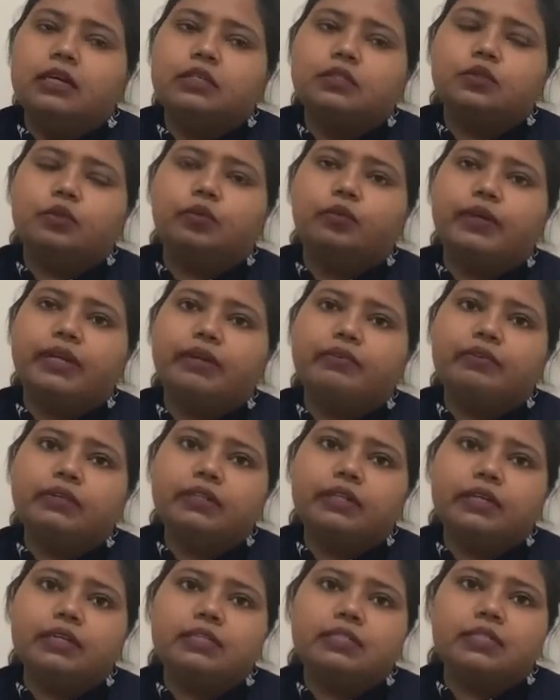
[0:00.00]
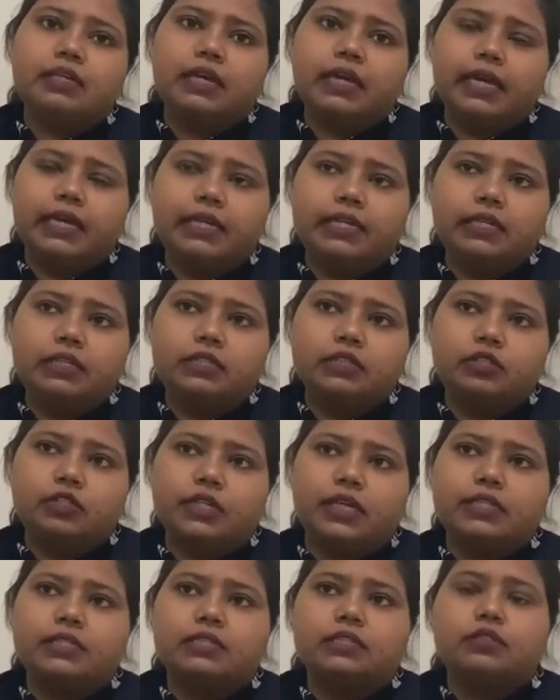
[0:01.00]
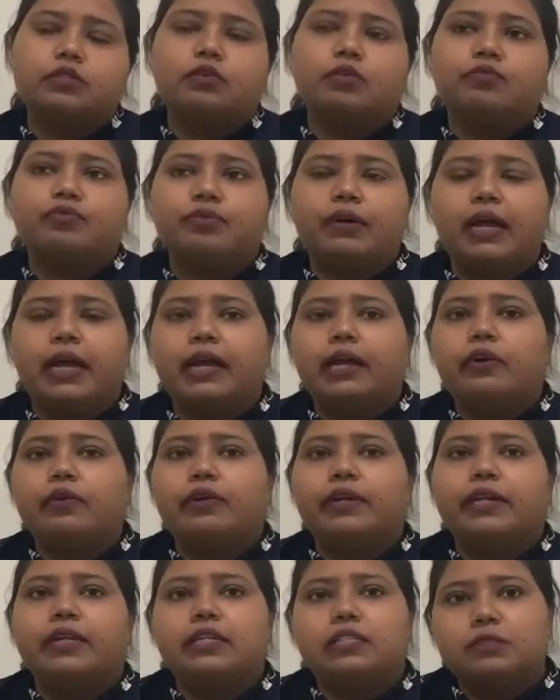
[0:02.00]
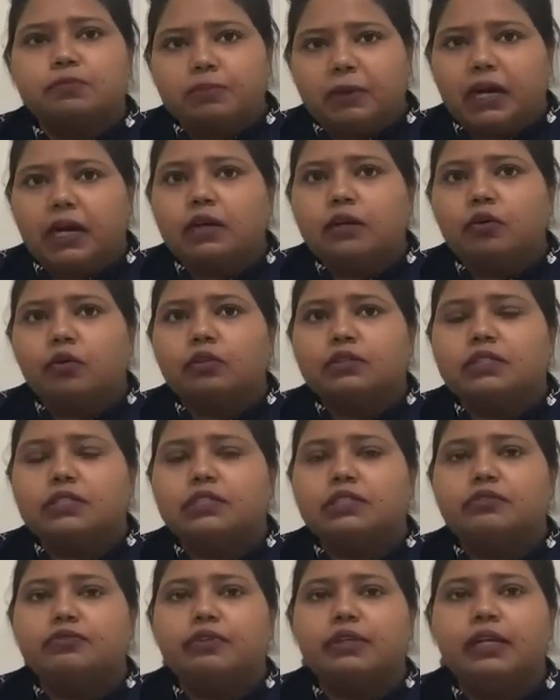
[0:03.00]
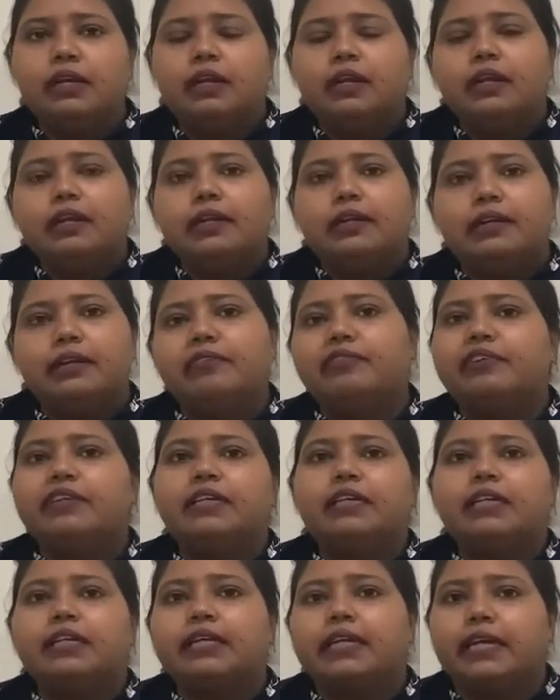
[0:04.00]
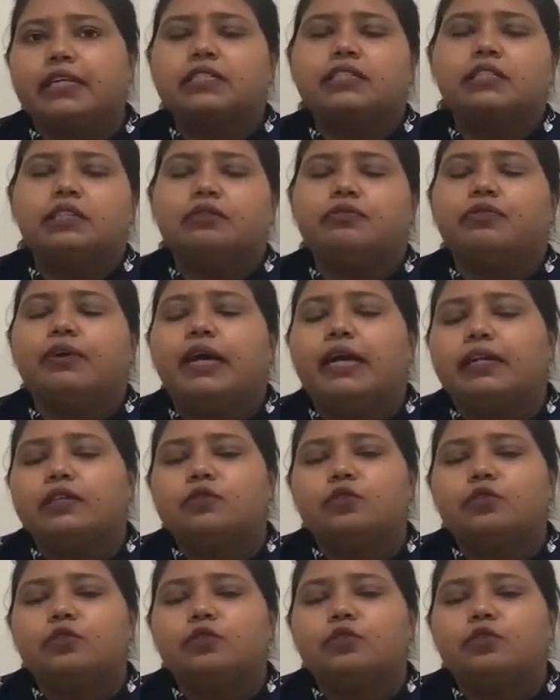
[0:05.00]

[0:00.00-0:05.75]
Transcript: So whenever there is any chances of fire or any spark, oxygen will definitely catch that fire.